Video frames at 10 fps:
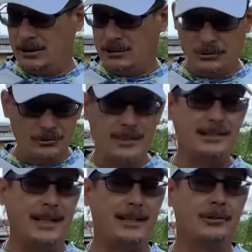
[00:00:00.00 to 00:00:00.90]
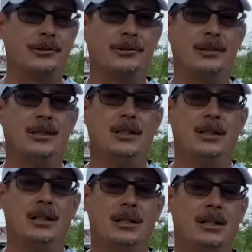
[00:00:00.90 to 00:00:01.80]
use these anchors
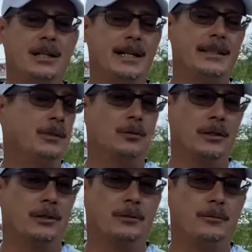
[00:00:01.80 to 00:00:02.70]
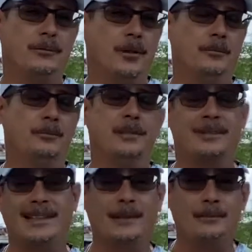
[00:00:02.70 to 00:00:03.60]
anywhere from the
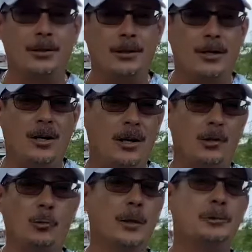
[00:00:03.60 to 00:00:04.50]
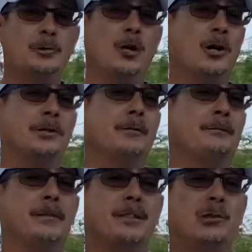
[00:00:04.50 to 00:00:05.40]
sandbar all the way up to
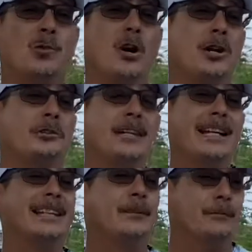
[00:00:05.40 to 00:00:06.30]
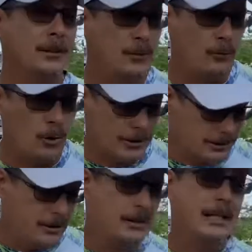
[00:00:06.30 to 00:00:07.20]
150 to 180 feet of water.
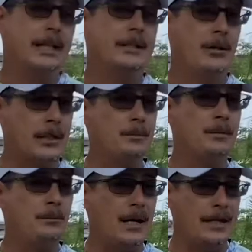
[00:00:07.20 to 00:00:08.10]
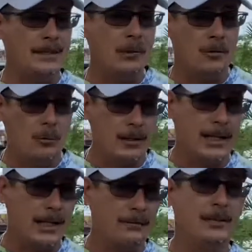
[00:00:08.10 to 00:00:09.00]
Now keep in mind that what we
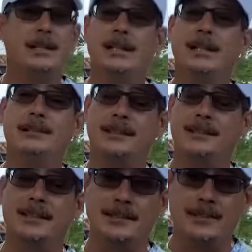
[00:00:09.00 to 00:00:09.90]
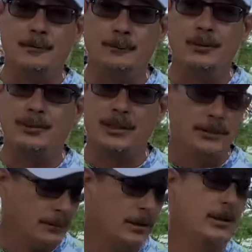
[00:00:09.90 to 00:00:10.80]
have is a 16-foot skiff.
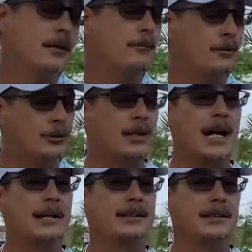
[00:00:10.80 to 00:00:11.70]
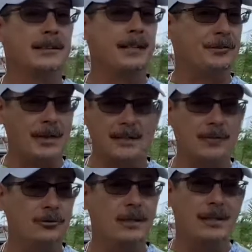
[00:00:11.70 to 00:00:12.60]
For you guys that think that
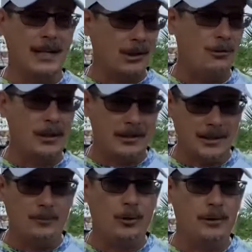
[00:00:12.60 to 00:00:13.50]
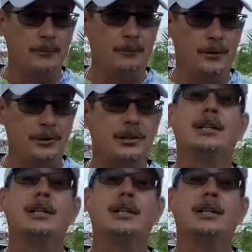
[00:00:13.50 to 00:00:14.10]
you cannot go out in deep water and fish,